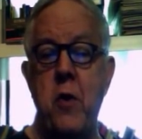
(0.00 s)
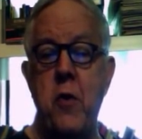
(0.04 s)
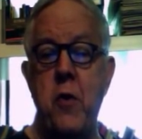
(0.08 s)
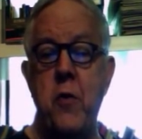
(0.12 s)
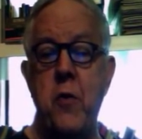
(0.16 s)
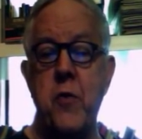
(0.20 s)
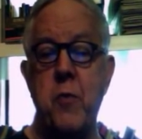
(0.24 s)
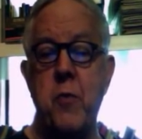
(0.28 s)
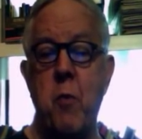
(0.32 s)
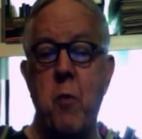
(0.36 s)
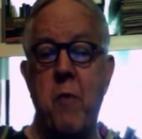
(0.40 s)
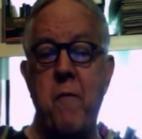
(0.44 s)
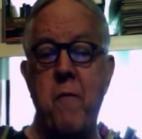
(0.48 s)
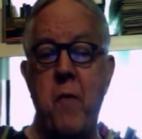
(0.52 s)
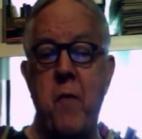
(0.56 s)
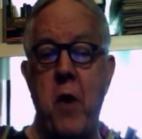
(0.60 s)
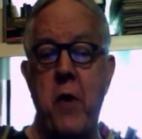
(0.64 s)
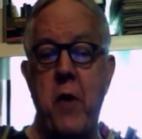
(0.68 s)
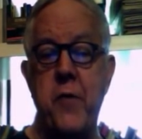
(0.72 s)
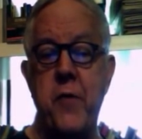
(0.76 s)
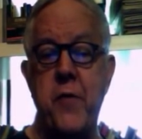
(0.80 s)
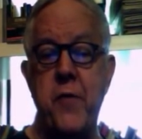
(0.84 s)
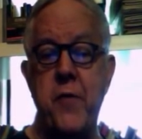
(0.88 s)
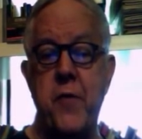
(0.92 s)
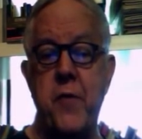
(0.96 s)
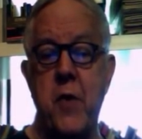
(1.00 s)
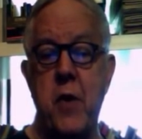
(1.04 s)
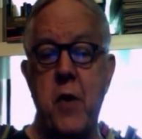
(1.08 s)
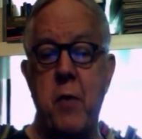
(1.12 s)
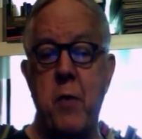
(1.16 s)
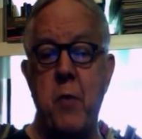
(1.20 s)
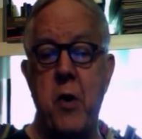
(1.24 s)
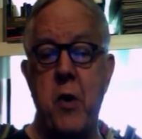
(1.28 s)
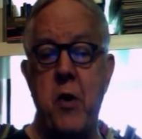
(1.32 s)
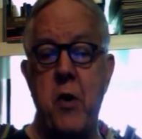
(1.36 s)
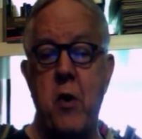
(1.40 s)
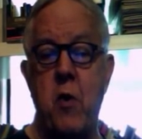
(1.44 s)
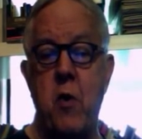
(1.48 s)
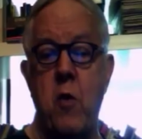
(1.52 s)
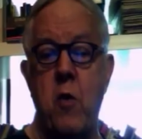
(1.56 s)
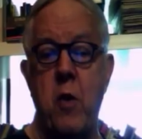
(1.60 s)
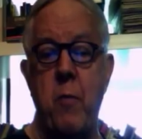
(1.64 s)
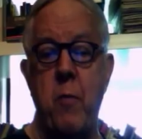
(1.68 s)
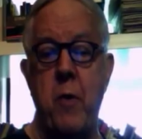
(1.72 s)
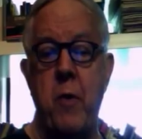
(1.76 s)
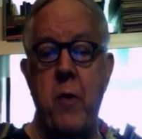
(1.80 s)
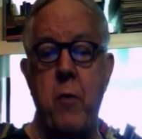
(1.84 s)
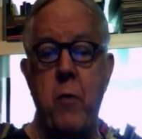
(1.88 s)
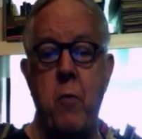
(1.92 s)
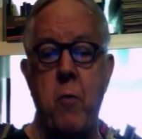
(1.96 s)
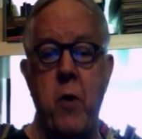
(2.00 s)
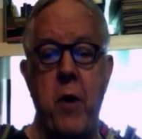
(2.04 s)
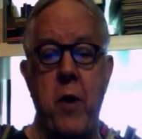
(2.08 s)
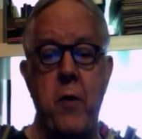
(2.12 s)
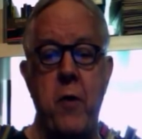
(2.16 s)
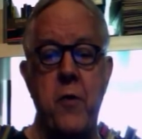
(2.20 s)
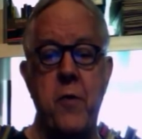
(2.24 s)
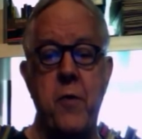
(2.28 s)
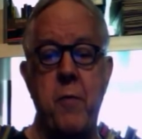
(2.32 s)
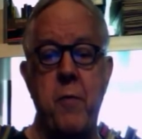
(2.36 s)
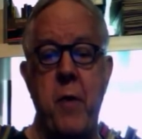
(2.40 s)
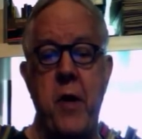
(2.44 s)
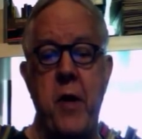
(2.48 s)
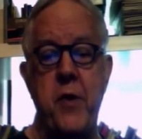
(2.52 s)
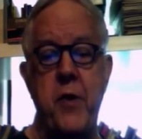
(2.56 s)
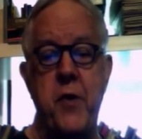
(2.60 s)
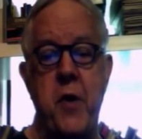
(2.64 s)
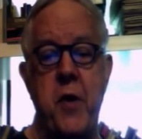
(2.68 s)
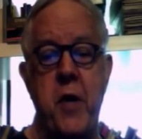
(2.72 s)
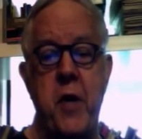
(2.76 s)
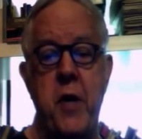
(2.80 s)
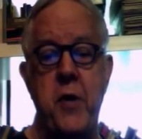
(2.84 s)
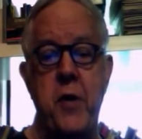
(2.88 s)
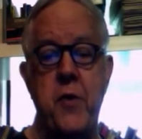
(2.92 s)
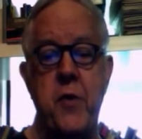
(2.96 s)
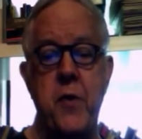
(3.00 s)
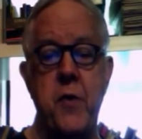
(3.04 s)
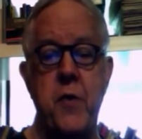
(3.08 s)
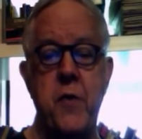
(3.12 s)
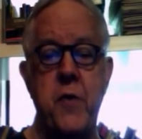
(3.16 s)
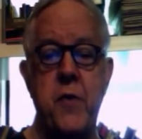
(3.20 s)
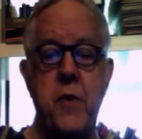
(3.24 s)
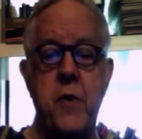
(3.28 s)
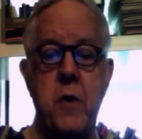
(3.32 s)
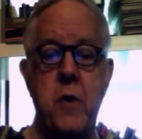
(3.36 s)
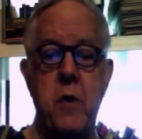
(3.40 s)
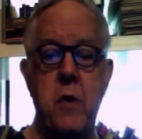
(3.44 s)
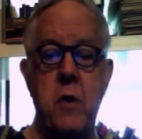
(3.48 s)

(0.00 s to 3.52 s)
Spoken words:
whose morphology is limited only by the writer's imaginations.